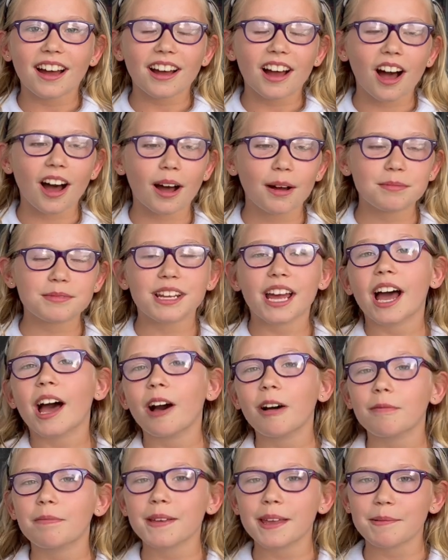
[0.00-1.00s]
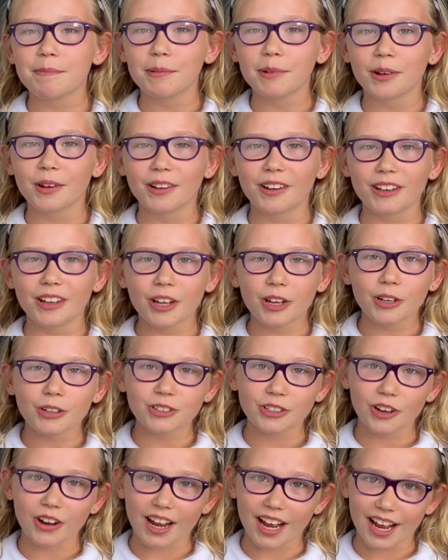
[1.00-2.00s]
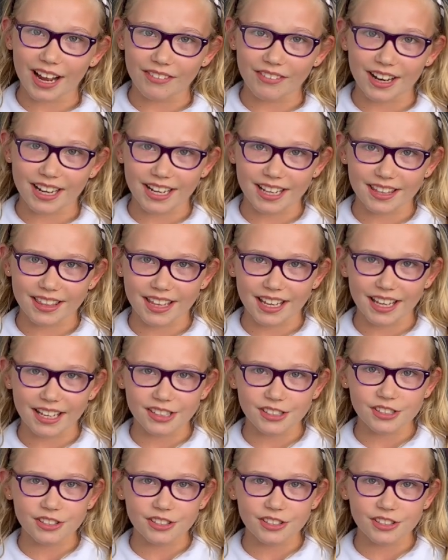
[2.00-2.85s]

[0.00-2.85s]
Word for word: um, to help people who don't have anything.